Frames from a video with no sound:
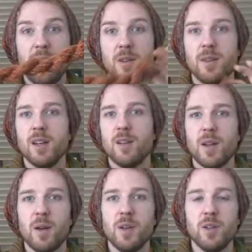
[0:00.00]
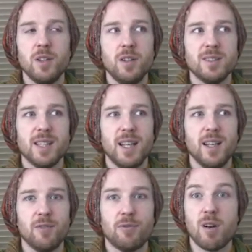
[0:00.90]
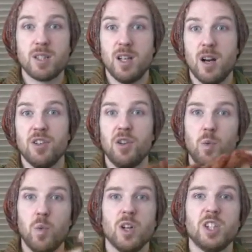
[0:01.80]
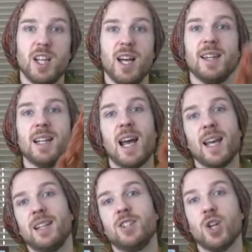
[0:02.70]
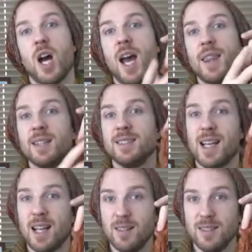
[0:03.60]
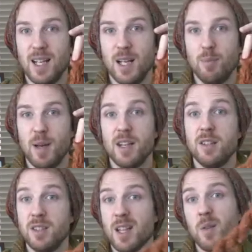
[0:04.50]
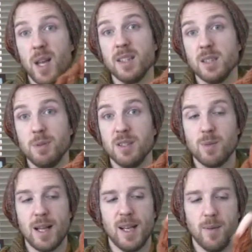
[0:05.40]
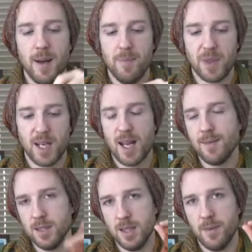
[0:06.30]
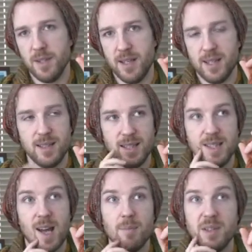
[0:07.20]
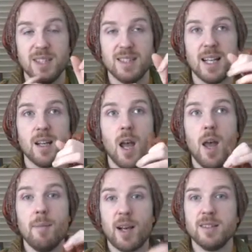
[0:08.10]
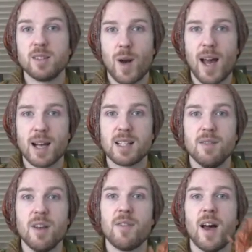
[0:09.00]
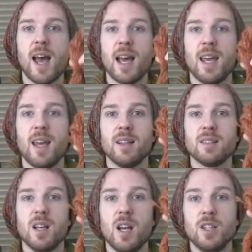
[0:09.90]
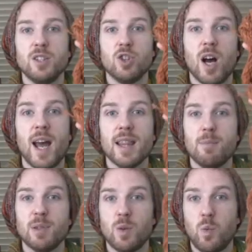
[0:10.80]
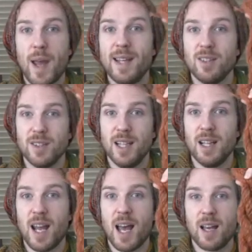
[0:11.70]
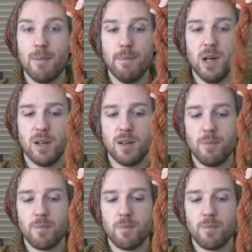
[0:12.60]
you think of like when you're using frogged yarn and you wash it and then hang it to dry, and that settles it a little bit, and you do that with hand spun as well anyway. And I haven't done that with this yet, but she said because it's quite active, if I hang it to dry and then put a weight on it, like hang a mug